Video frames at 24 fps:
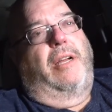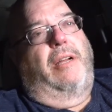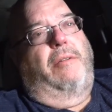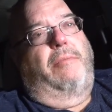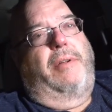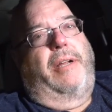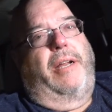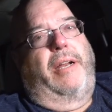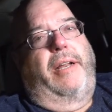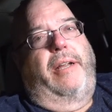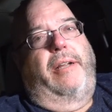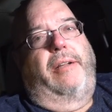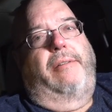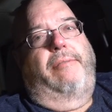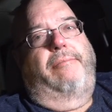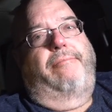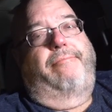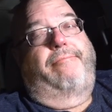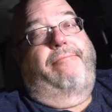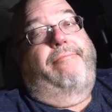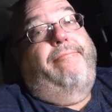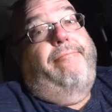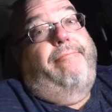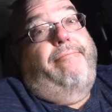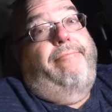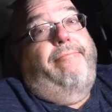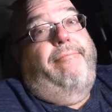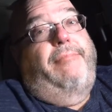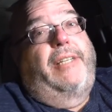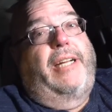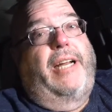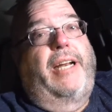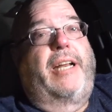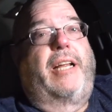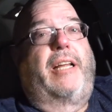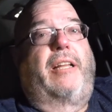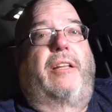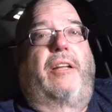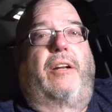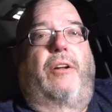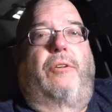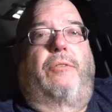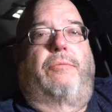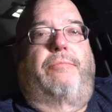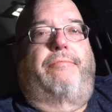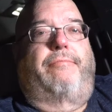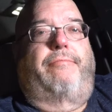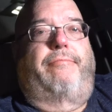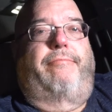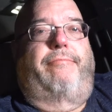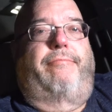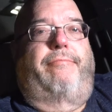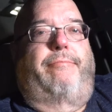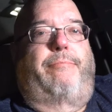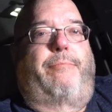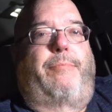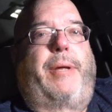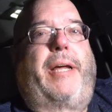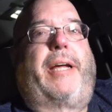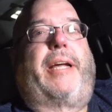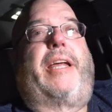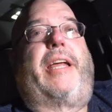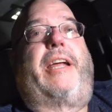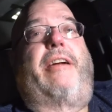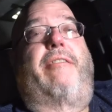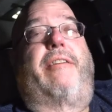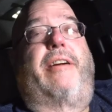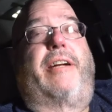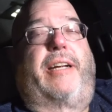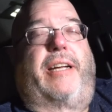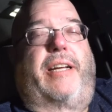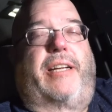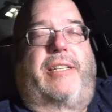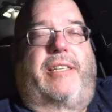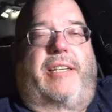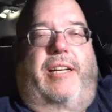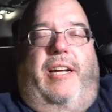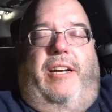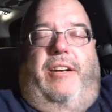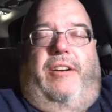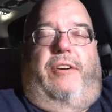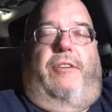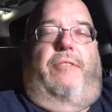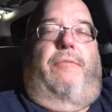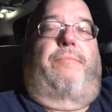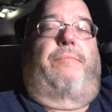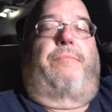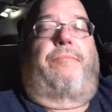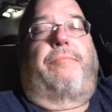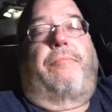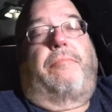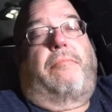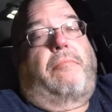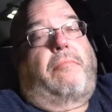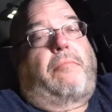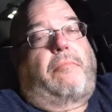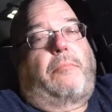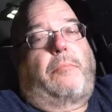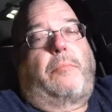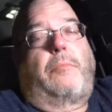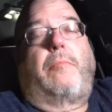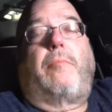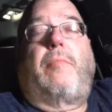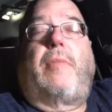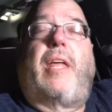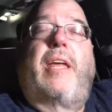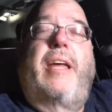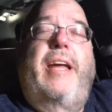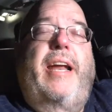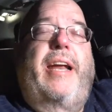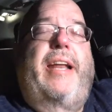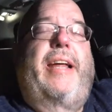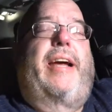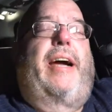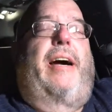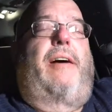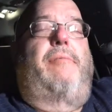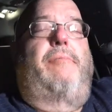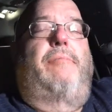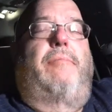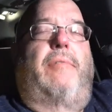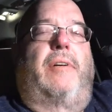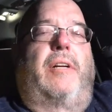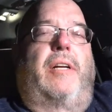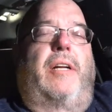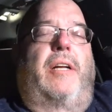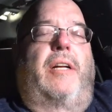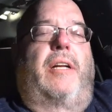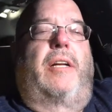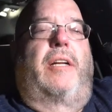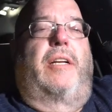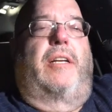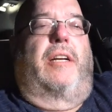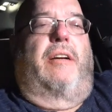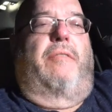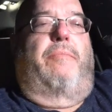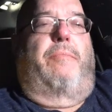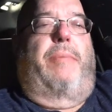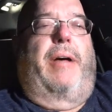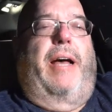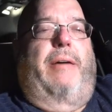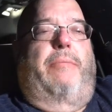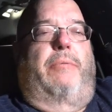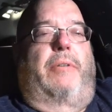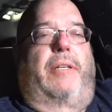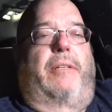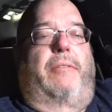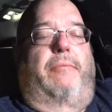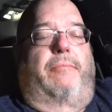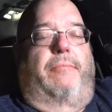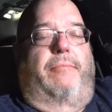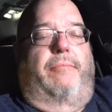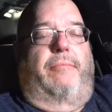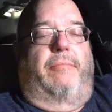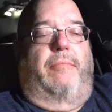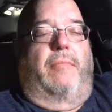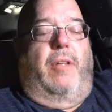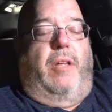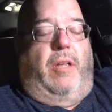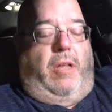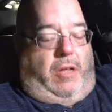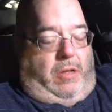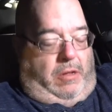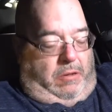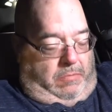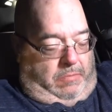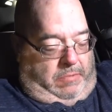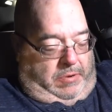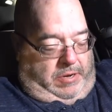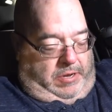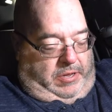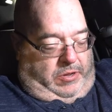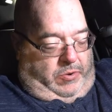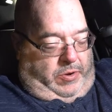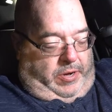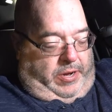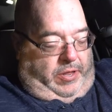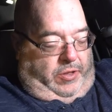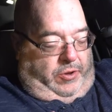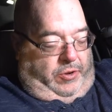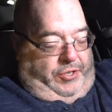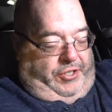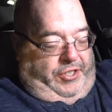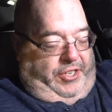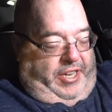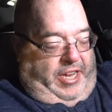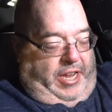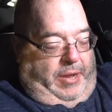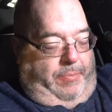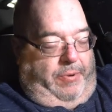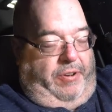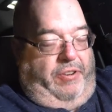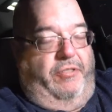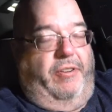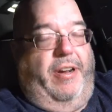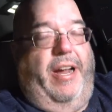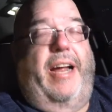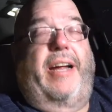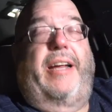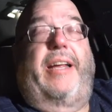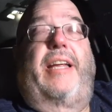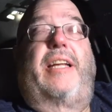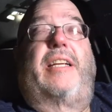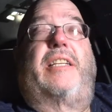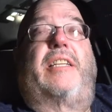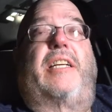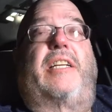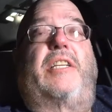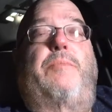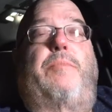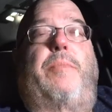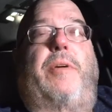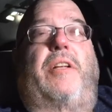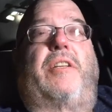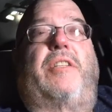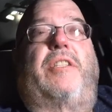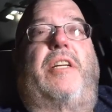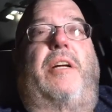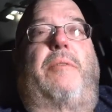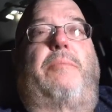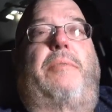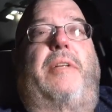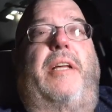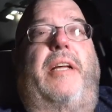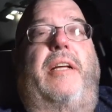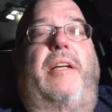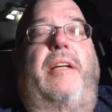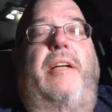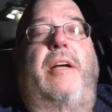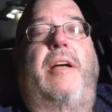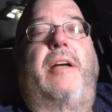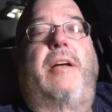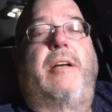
I'm getting getting a little pickier, I guess. I don't know. Anyhow, enough babbling. By the way, those you keeping track, yes, I spilled something.